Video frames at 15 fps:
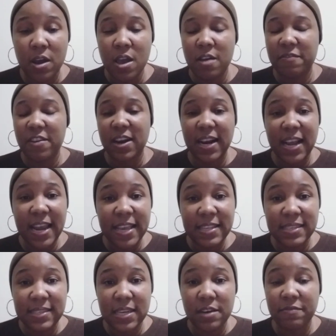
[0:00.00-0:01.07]
for
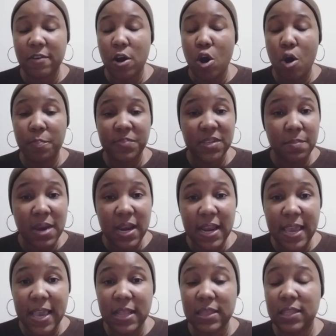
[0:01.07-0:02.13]
cleansing, for optimal
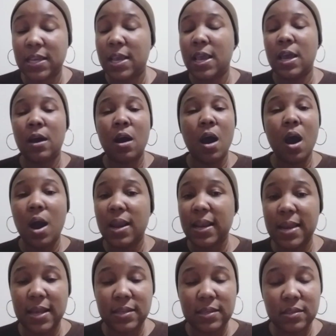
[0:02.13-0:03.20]
health, all of
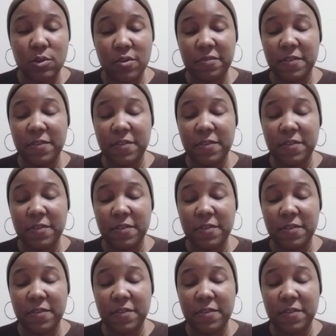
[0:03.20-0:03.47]
that stuff.